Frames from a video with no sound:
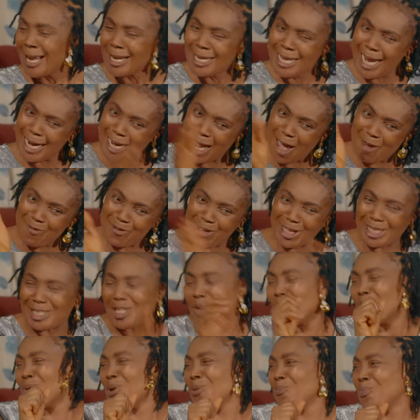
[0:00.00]
Then
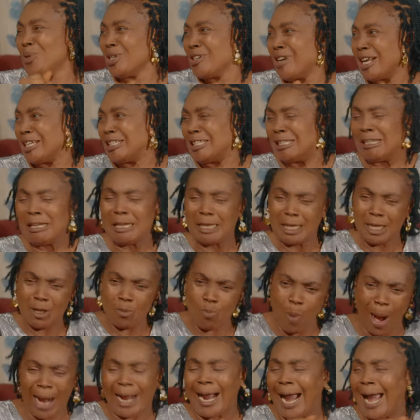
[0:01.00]
everything will be ready.
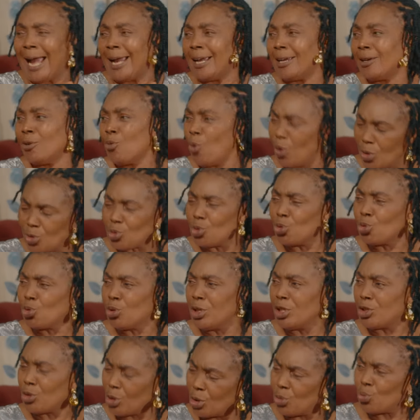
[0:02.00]
Ibaga. Once you do
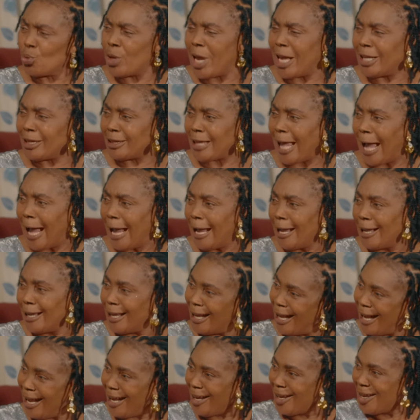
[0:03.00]
it, it will enter.
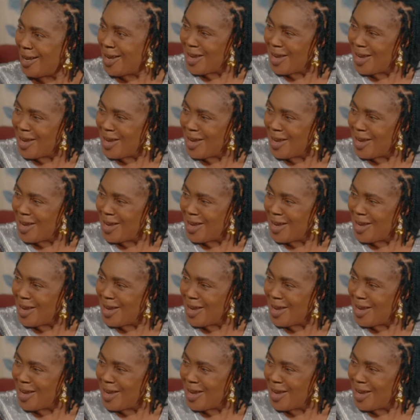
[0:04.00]
Yeah?